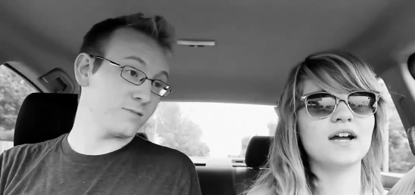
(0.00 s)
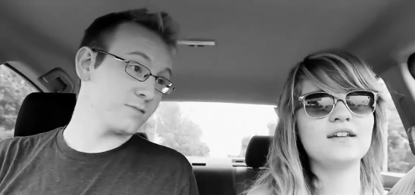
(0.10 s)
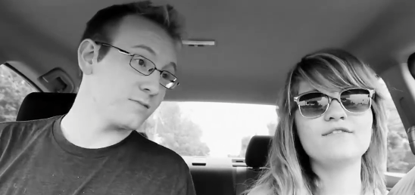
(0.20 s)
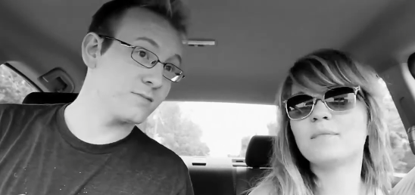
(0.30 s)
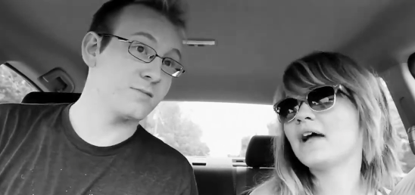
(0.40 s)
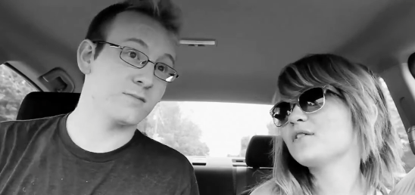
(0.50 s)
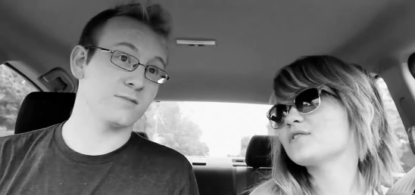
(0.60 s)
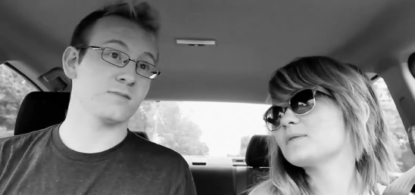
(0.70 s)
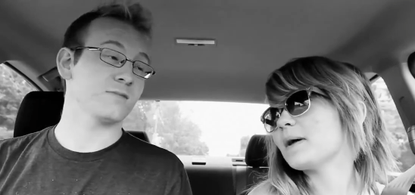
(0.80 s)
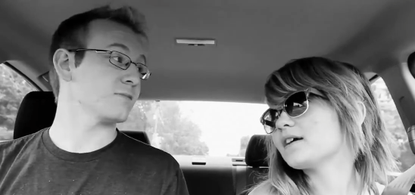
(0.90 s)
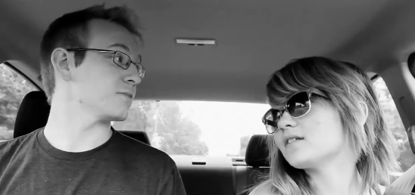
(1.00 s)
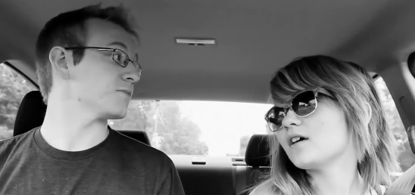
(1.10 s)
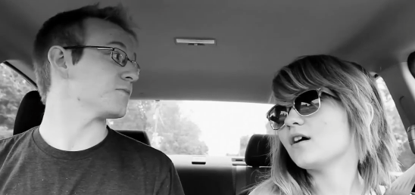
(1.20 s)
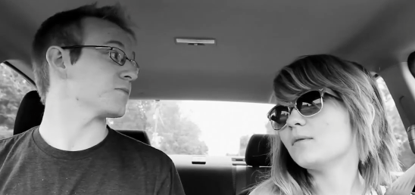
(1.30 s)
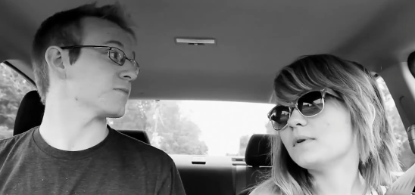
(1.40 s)
Speaker 1: Kind of mad respect
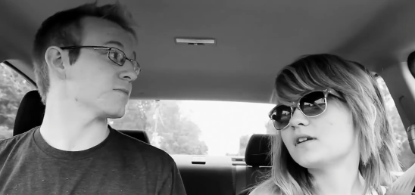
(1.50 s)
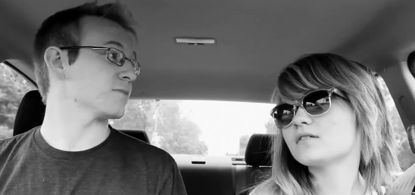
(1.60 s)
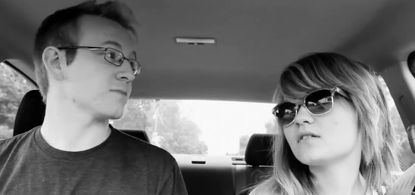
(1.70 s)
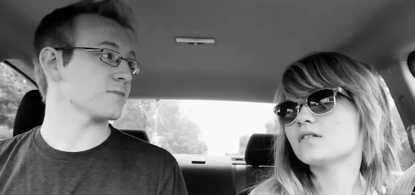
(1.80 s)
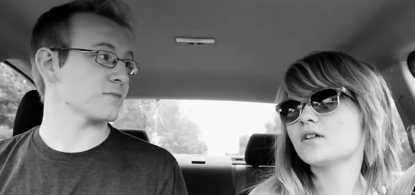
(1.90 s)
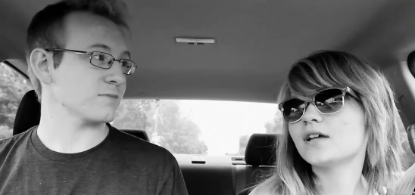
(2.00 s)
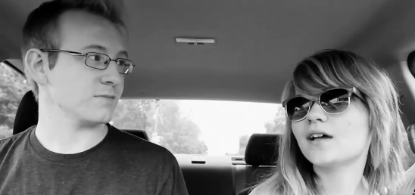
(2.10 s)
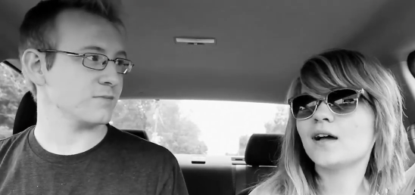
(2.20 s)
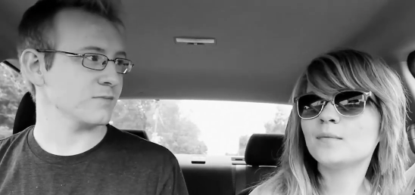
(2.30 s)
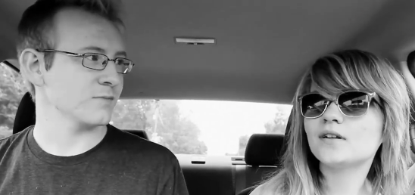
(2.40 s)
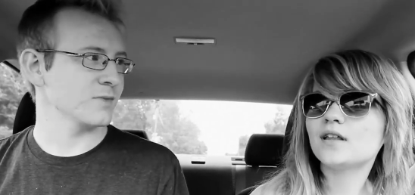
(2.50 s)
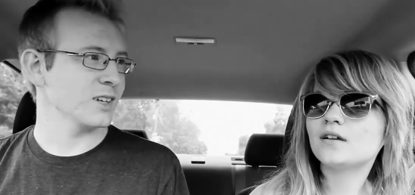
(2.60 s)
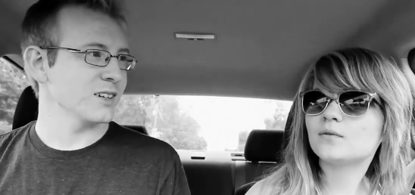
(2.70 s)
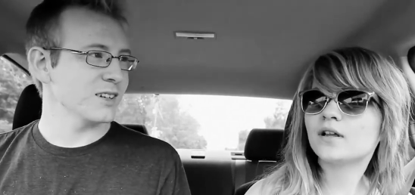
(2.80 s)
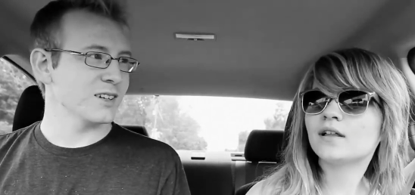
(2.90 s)
though, because they're like, I'm gonna
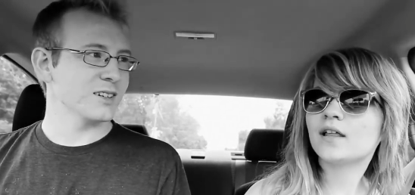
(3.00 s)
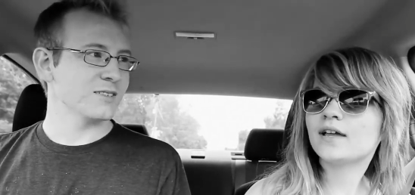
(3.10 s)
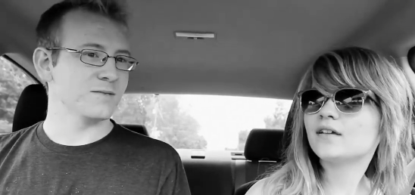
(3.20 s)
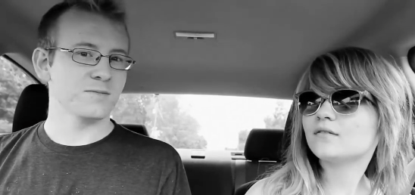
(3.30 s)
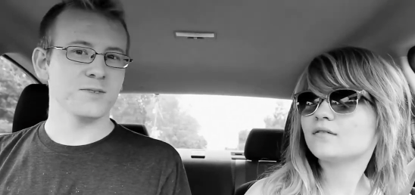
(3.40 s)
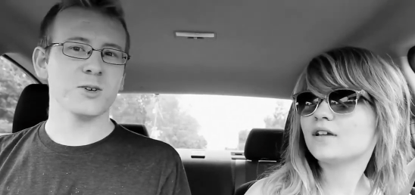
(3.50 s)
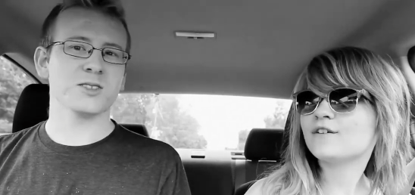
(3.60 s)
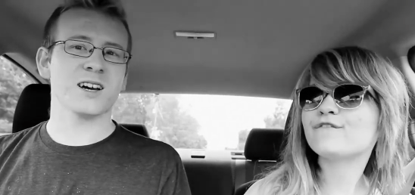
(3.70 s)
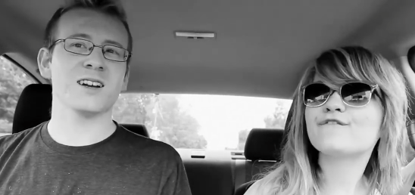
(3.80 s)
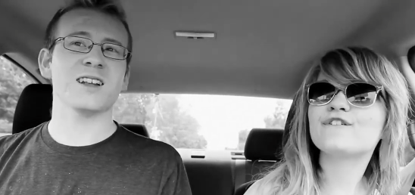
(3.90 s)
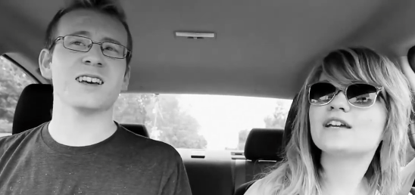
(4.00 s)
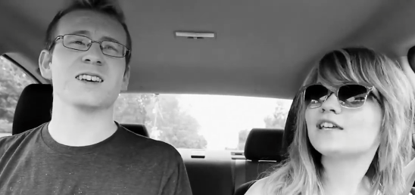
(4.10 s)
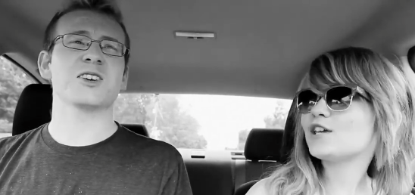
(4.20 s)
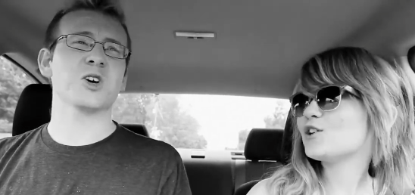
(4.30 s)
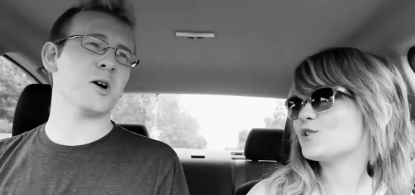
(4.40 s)
like what I like. No, it's kind of
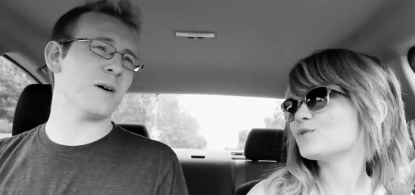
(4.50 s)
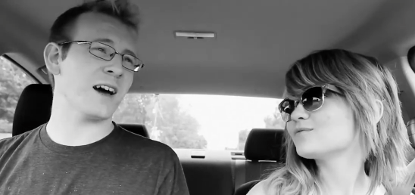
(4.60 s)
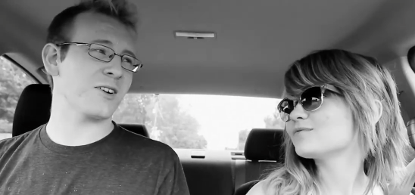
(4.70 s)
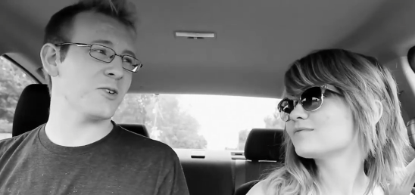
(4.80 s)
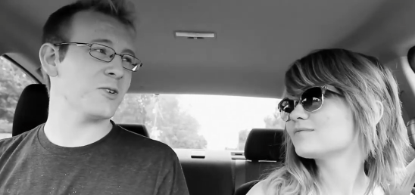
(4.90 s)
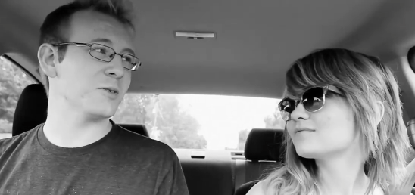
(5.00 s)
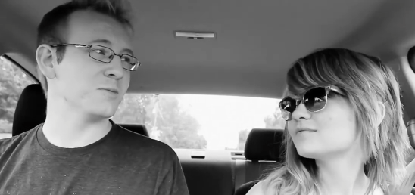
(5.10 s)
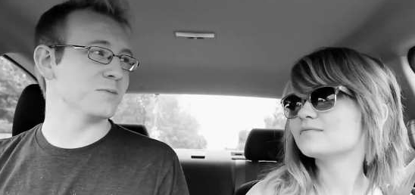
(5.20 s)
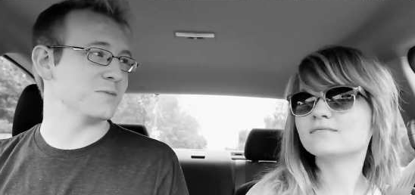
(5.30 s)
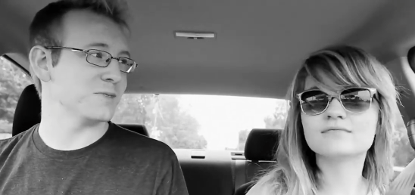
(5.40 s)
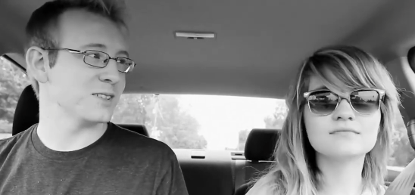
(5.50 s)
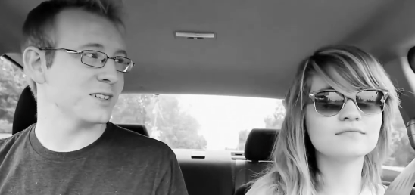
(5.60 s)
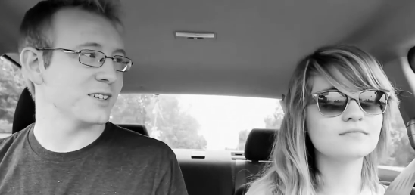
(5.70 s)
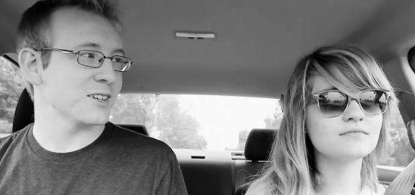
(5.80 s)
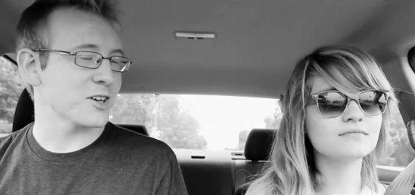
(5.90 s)
like, you. go
Speaker 2: back home.
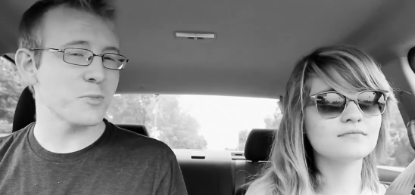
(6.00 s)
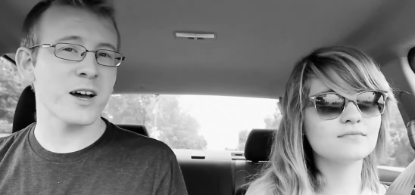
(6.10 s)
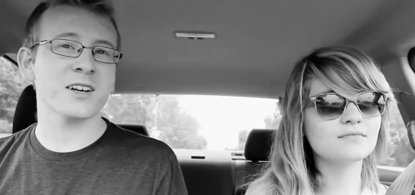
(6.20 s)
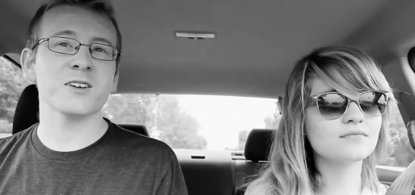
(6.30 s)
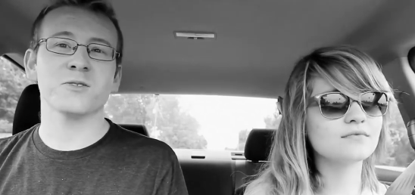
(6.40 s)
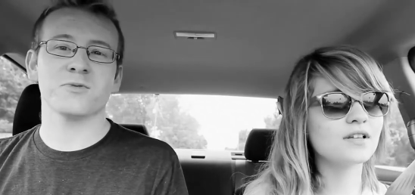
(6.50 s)
Go back to your